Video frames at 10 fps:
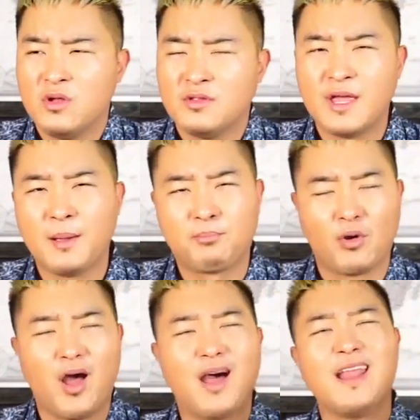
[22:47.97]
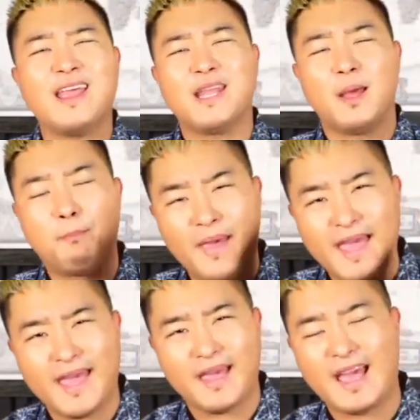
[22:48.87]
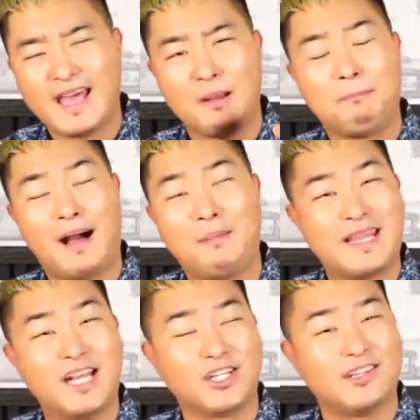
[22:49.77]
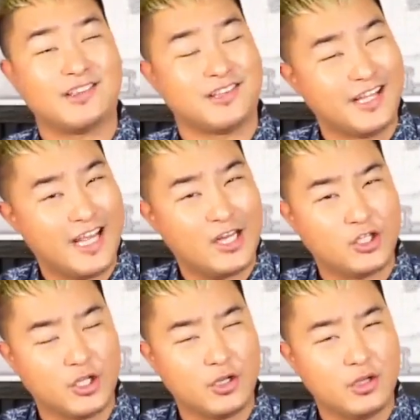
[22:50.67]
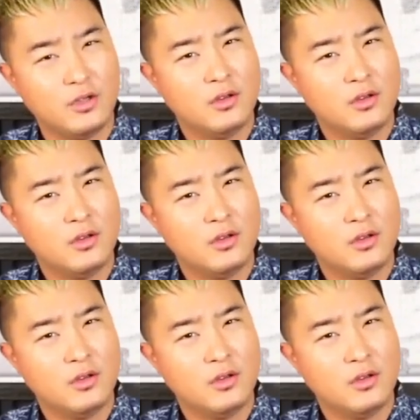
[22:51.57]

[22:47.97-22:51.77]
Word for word: They brought in a pig, an abomination, desolation.